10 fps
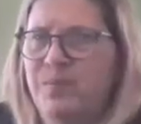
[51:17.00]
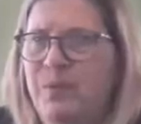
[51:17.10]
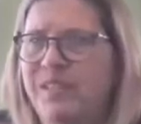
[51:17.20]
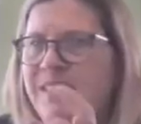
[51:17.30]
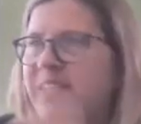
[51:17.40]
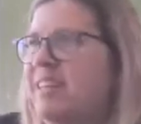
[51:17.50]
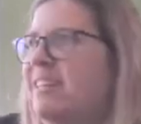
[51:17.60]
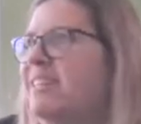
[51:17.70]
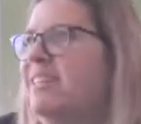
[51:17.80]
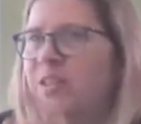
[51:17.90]
puts
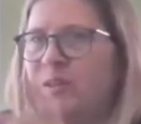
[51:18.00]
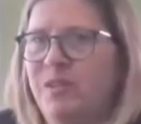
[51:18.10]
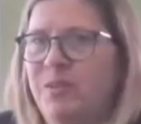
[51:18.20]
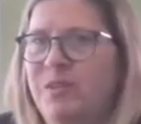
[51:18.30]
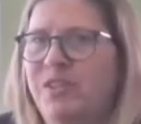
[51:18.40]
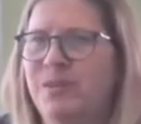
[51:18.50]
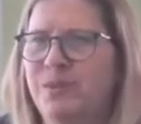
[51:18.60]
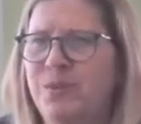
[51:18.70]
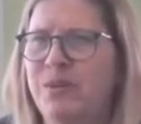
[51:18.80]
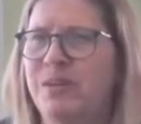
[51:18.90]
the, you know, it switches the
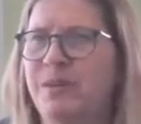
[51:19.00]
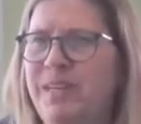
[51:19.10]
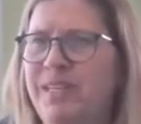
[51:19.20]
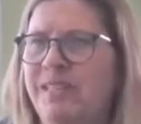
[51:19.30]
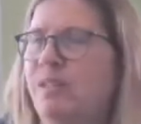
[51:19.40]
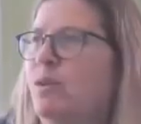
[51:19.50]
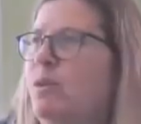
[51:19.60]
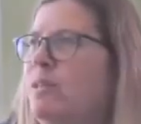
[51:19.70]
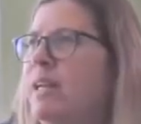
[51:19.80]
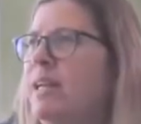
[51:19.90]
order. It makes it a little
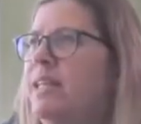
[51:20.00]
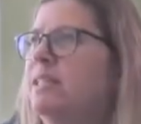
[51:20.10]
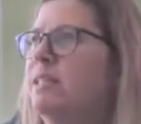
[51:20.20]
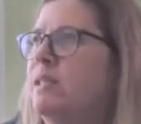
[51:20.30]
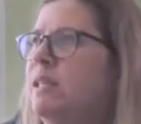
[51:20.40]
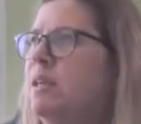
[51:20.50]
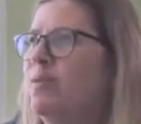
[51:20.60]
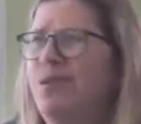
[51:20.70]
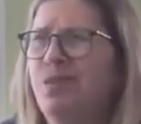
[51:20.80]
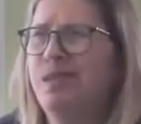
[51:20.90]
unnecessarily
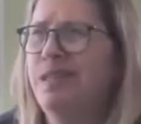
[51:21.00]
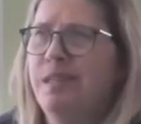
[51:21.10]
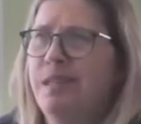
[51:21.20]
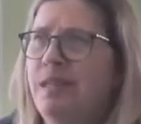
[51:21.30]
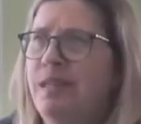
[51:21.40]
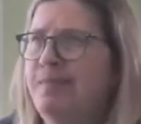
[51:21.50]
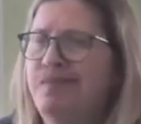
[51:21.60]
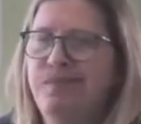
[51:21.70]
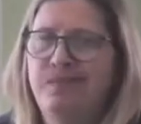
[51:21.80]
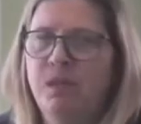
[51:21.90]
confusing, I think.
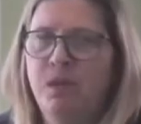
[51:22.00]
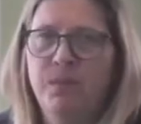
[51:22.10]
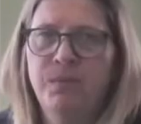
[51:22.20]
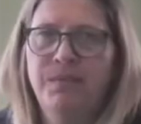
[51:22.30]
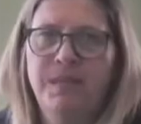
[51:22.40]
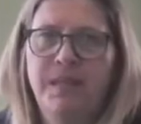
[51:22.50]
So.